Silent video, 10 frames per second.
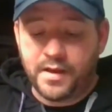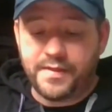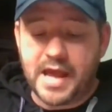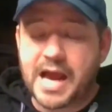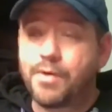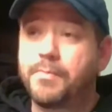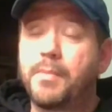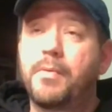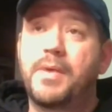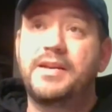that I
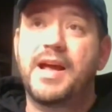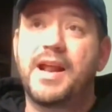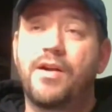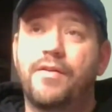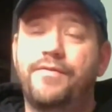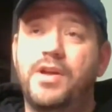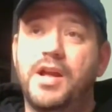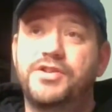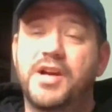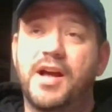remember my dad had on
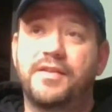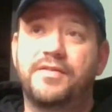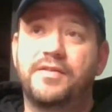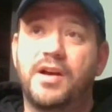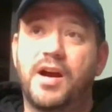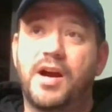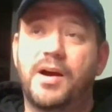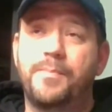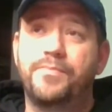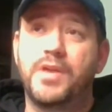VHS.
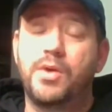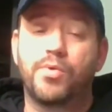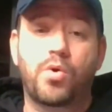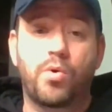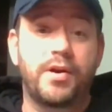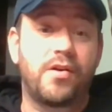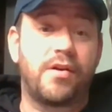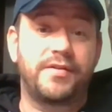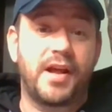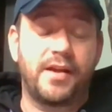Um, he recorded
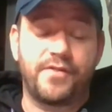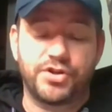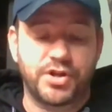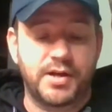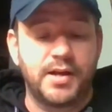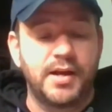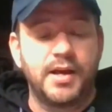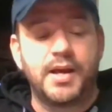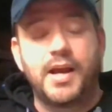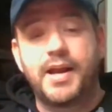on television,
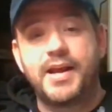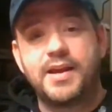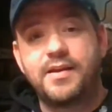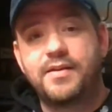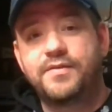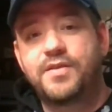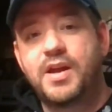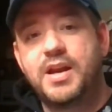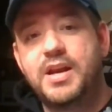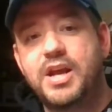and it is
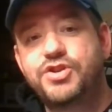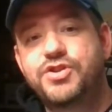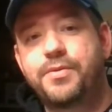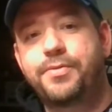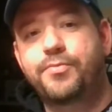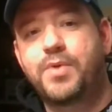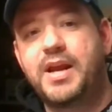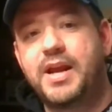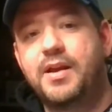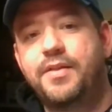Ninja
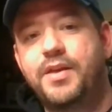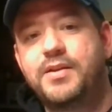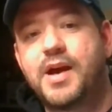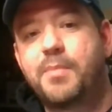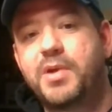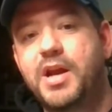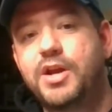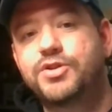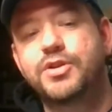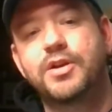3 The
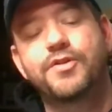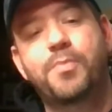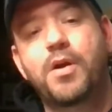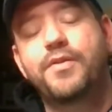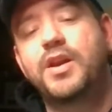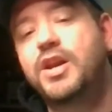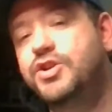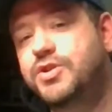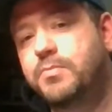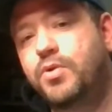Domination. It's part of the
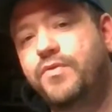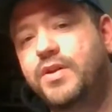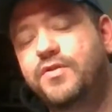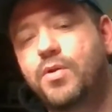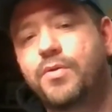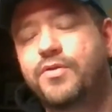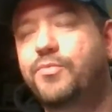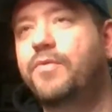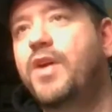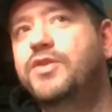Ninja movies. You know,
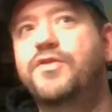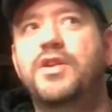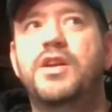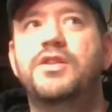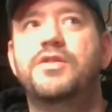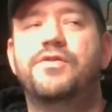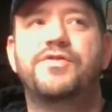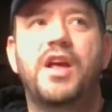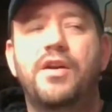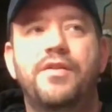there's Revenge of the Ninja,
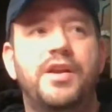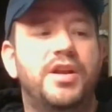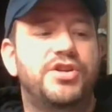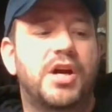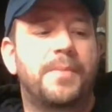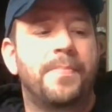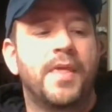there's Enter the Ninja.